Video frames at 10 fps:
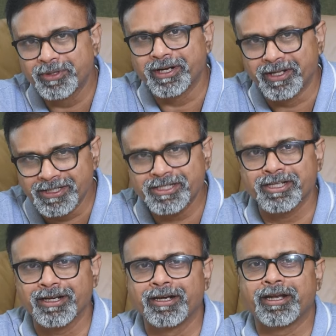to the
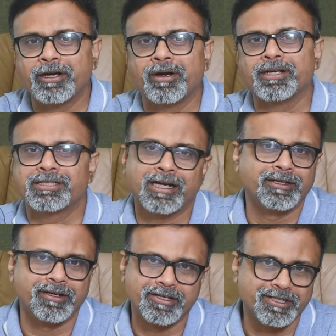decision and try to understand
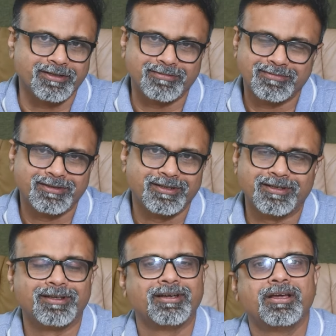the decision.
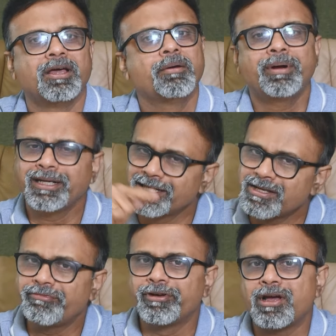But there is
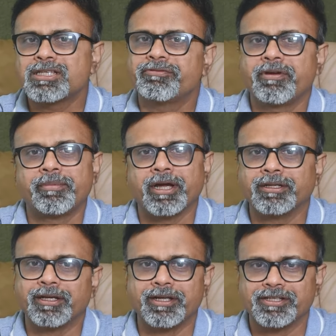a philosophy
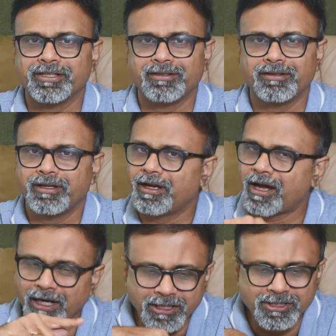behind the decision.
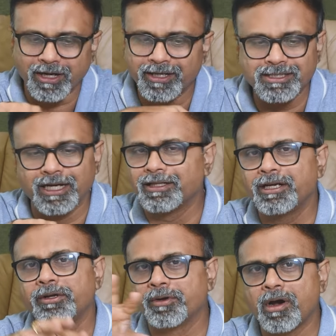Unless you understand
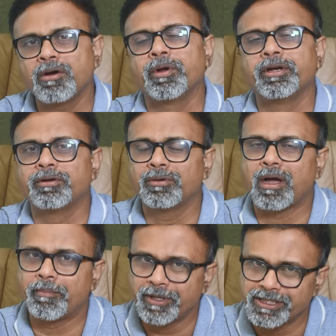that, you are not going to
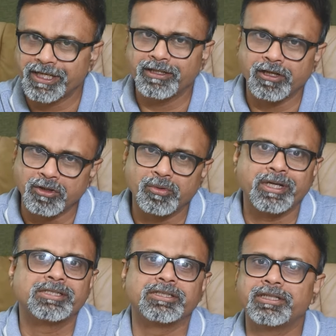appreciate the
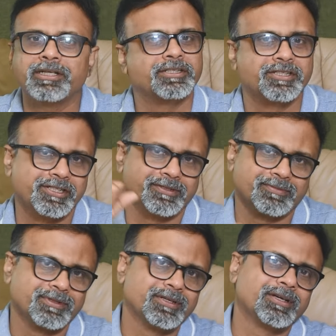nuance in the decision.
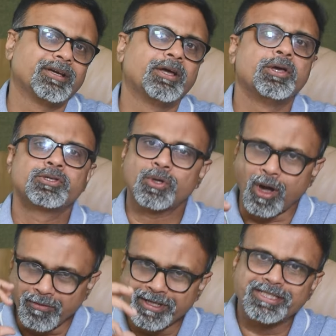So
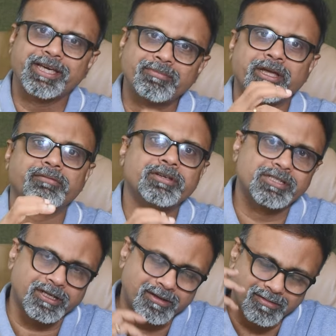always keep the
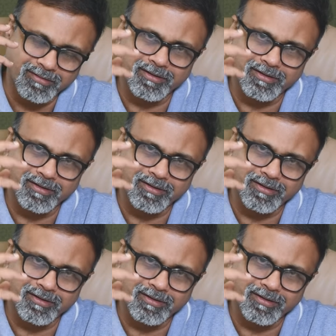investor